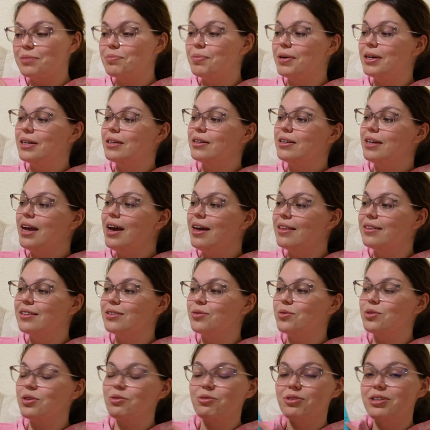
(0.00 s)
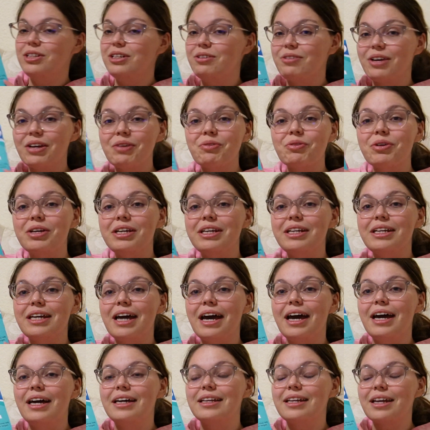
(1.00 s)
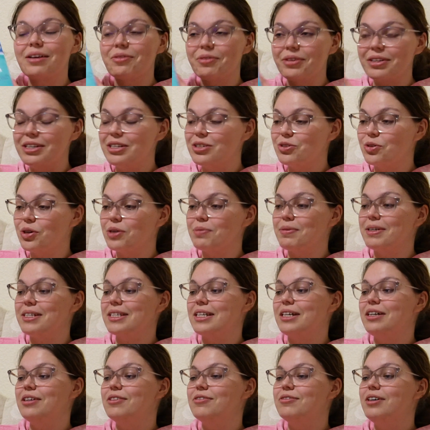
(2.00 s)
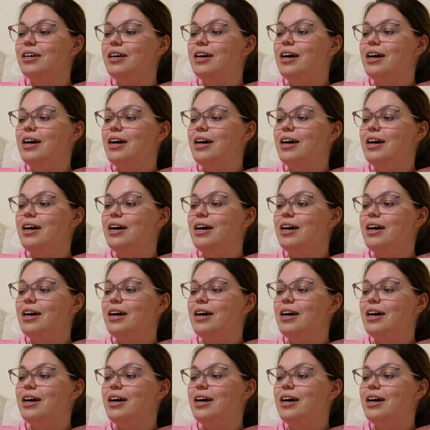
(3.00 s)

But yeah, this was a really great read and I really enjoyed myself.